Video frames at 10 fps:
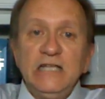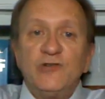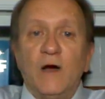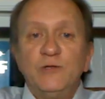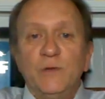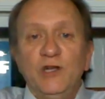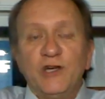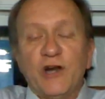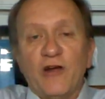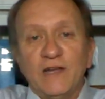So as we
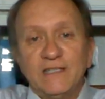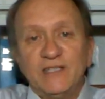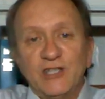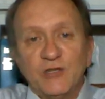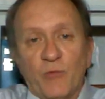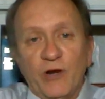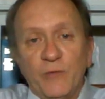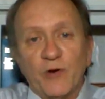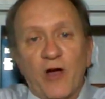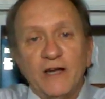look at our lesson this
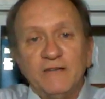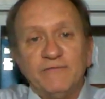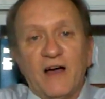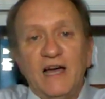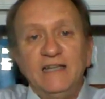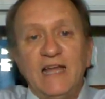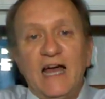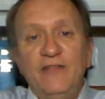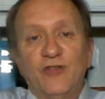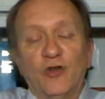morning, we're going to find
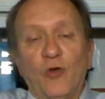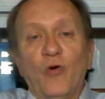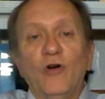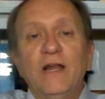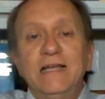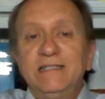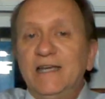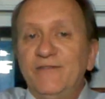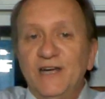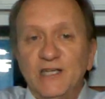that the Lord has
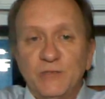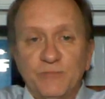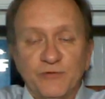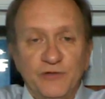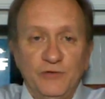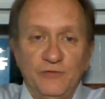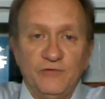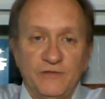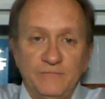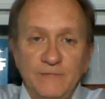given us proof
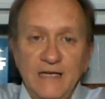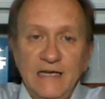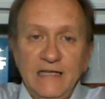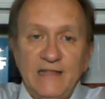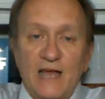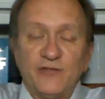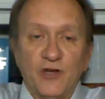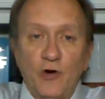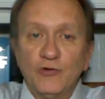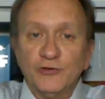that the
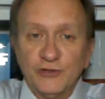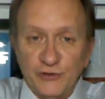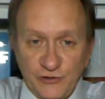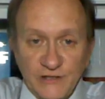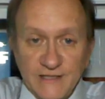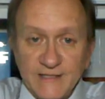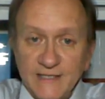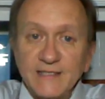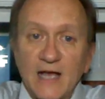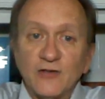local church is
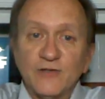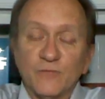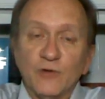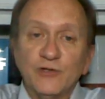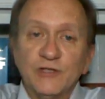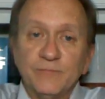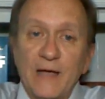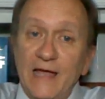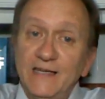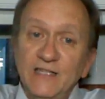his house of worship,
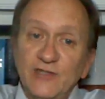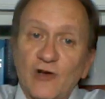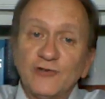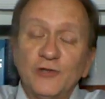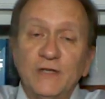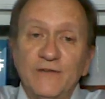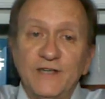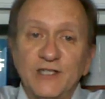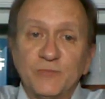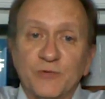and he's also
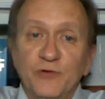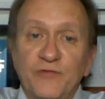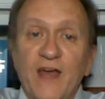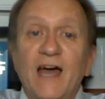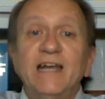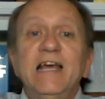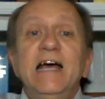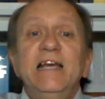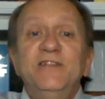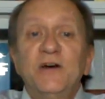given us proof that
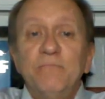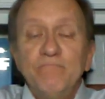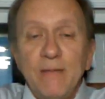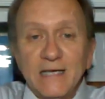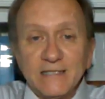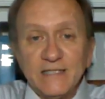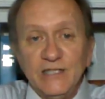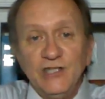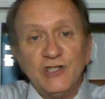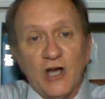the
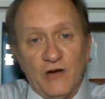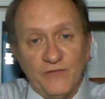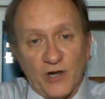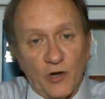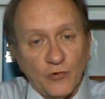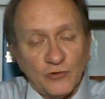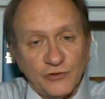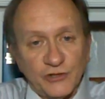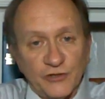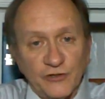message of the local
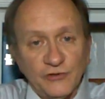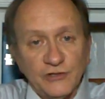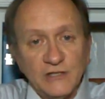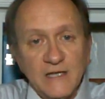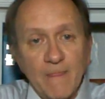church